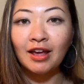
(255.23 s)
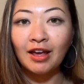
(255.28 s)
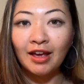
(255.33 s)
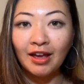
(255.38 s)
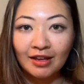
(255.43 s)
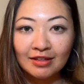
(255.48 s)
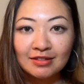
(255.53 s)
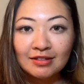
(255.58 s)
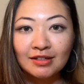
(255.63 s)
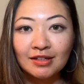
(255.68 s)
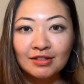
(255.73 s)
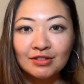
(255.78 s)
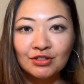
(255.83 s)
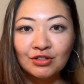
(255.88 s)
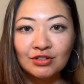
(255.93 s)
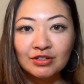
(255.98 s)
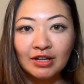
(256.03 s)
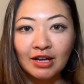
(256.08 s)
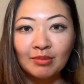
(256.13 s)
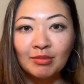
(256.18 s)
has an
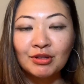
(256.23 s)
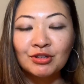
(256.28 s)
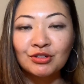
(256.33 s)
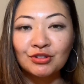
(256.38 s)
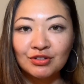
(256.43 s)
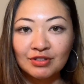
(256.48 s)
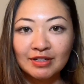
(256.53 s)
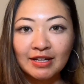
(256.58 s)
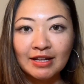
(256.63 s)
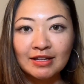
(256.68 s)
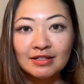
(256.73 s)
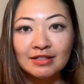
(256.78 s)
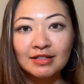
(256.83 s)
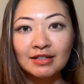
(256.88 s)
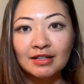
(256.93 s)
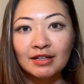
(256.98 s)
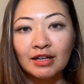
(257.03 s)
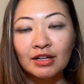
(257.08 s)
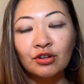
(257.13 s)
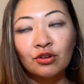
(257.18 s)
easier time
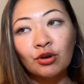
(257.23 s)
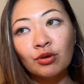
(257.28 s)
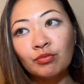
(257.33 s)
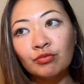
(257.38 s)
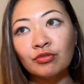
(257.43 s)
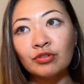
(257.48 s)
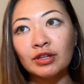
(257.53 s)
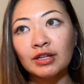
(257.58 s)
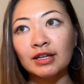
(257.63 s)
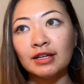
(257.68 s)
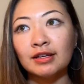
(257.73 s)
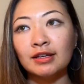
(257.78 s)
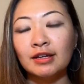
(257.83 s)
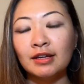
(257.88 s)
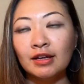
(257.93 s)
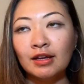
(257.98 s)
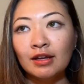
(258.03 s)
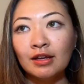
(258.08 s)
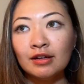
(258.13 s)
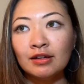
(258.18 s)
understanding, and hopefully,
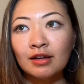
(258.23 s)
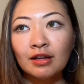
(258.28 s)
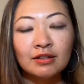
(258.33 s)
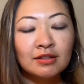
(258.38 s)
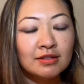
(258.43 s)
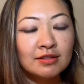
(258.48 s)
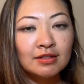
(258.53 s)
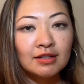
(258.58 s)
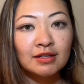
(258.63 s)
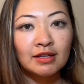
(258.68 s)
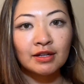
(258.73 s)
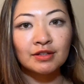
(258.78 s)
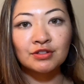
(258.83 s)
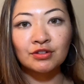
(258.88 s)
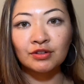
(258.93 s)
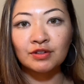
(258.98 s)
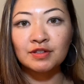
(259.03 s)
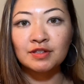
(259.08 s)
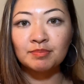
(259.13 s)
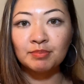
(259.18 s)
not to say that it's
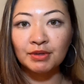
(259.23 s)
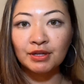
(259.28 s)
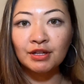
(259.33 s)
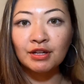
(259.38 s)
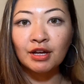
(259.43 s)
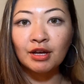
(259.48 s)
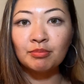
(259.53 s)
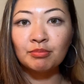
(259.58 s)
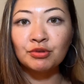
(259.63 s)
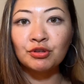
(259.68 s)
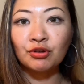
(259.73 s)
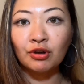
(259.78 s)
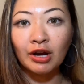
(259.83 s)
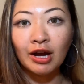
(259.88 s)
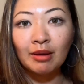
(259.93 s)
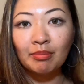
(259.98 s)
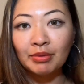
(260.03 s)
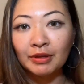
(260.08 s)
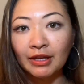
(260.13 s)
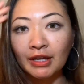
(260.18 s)
going to speed up your
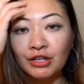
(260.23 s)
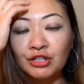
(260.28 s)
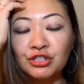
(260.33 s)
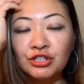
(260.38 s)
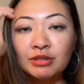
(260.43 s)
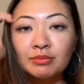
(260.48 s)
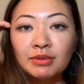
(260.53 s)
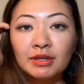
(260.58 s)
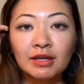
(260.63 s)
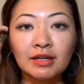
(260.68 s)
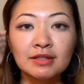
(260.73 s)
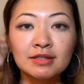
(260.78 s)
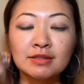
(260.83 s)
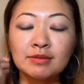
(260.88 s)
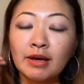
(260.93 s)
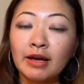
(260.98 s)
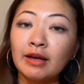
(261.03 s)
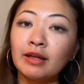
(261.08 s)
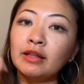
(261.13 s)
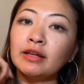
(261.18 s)
application because
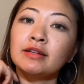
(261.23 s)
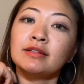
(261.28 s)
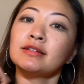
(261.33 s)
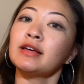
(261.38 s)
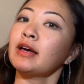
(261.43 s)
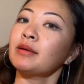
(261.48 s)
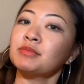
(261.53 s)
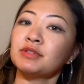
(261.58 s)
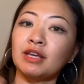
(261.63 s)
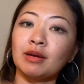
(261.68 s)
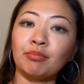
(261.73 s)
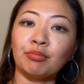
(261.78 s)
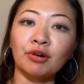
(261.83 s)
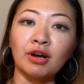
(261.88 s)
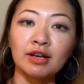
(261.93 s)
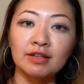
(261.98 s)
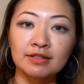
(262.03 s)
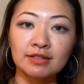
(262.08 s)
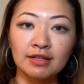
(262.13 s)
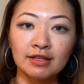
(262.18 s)
times get
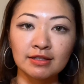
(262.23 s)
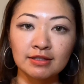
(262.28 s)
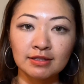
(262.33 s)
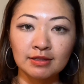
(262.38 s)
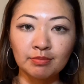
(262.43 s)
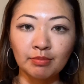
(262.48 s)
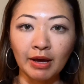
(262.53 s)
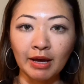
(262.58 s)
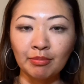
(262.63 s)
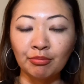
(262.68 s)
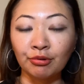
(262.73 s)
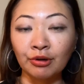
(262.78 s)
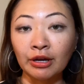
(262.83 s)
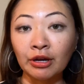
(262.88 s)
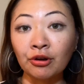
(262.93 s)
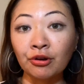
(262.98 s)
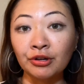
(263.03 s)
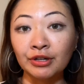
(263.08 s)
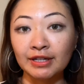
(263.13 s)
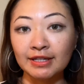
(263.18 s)
processed by
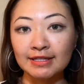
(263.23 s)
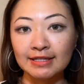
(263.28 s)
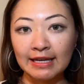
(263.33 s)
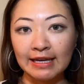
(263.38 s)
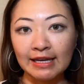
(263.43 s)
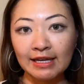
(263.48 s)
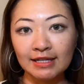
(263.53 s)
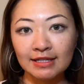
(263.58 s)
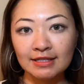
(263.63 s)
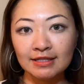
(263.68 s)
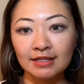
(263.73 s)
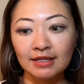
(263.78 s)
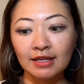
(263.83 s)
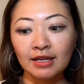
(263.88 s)
priority date,